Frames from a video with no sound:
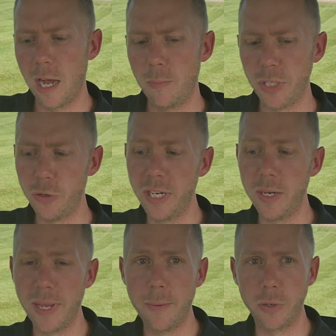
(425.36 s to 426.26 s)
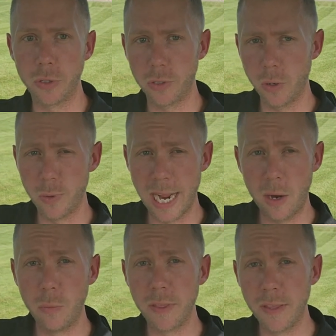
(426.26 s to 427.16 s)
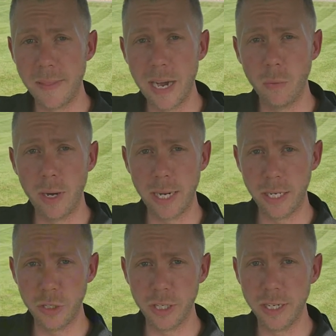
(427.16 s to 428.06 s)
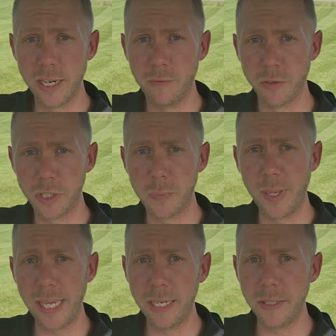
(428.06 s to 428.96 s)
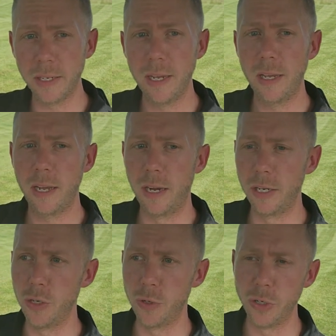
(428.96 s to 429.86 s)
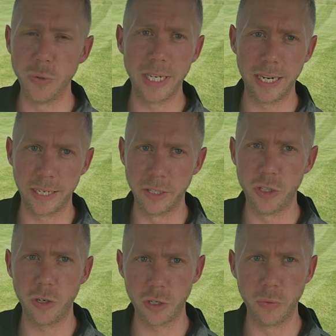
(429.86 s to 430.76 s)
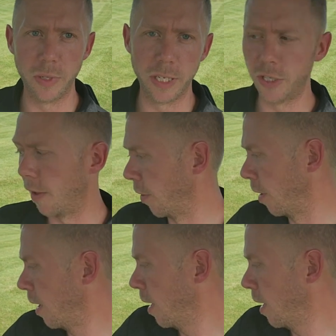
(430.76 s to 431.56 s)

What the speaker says: but you need to be able to slow down within that range into different speeds, you can use that in conjunction with each other